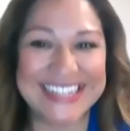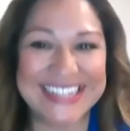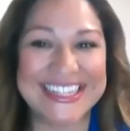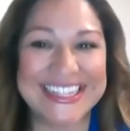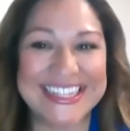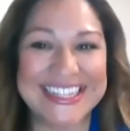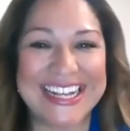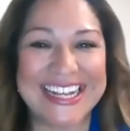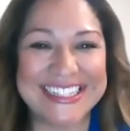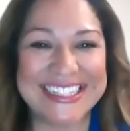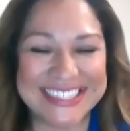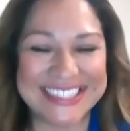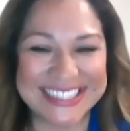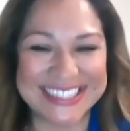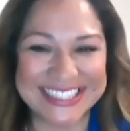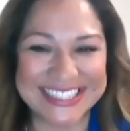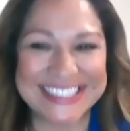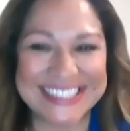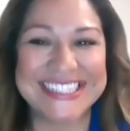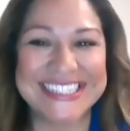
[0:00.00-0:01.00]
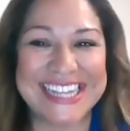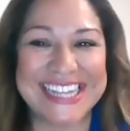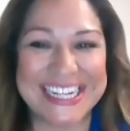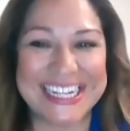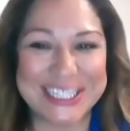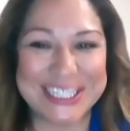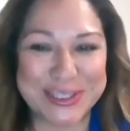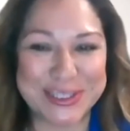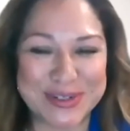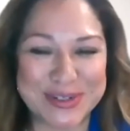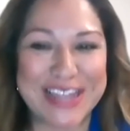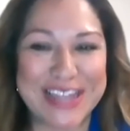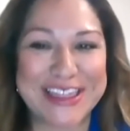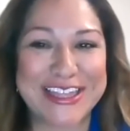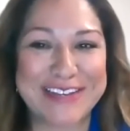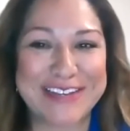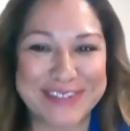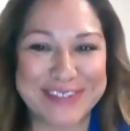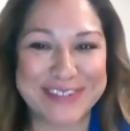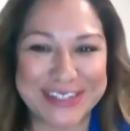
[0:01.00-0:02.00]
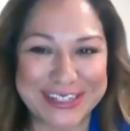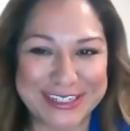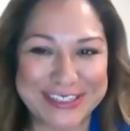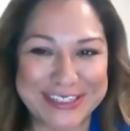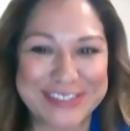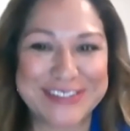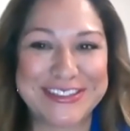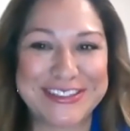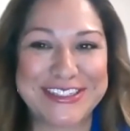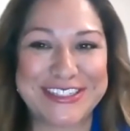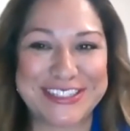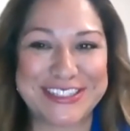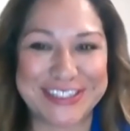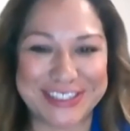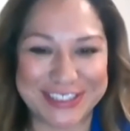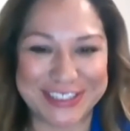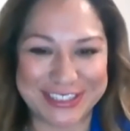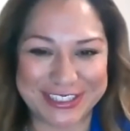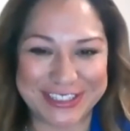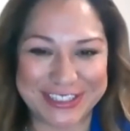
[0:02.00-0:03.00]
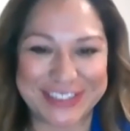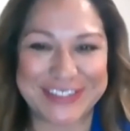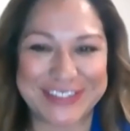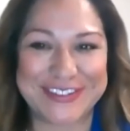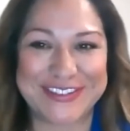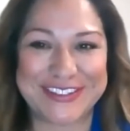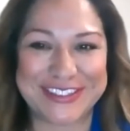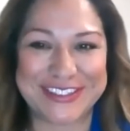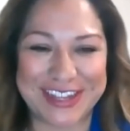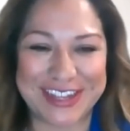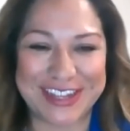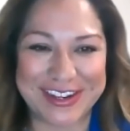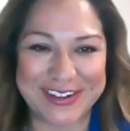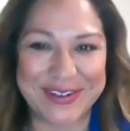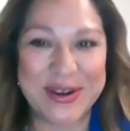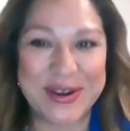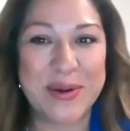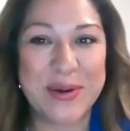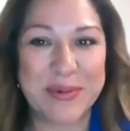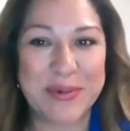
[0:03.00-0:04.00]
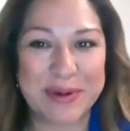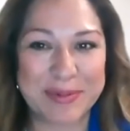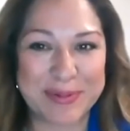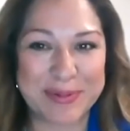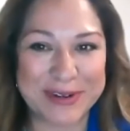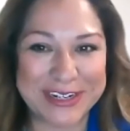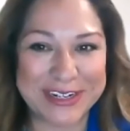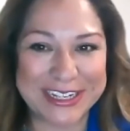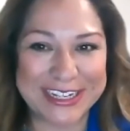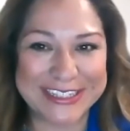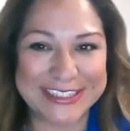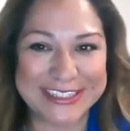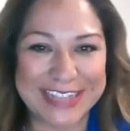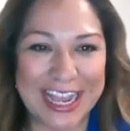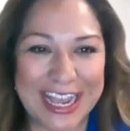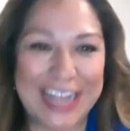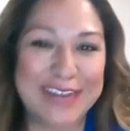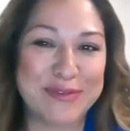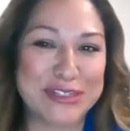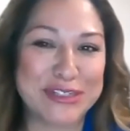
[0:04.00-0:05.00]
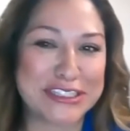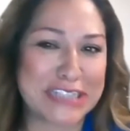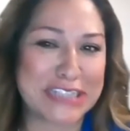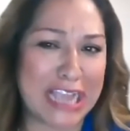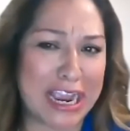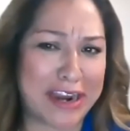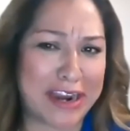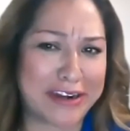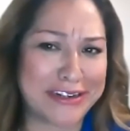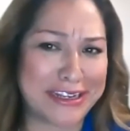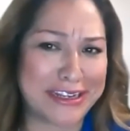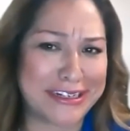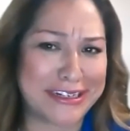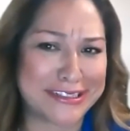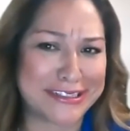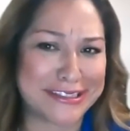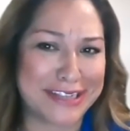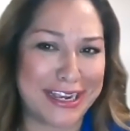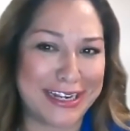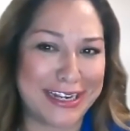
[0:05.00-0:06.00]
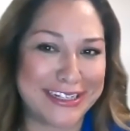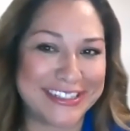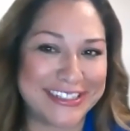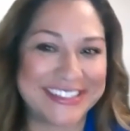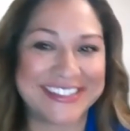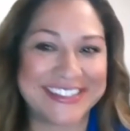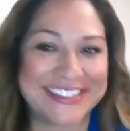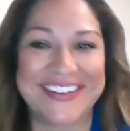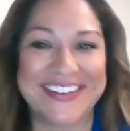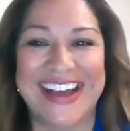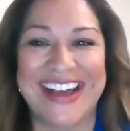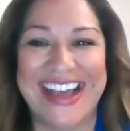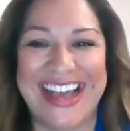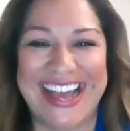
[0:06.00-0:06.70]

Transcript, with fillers: Great. That's that's what I think we're going to do this year too. So we're pretty excited. We're scared and excited. So yeah.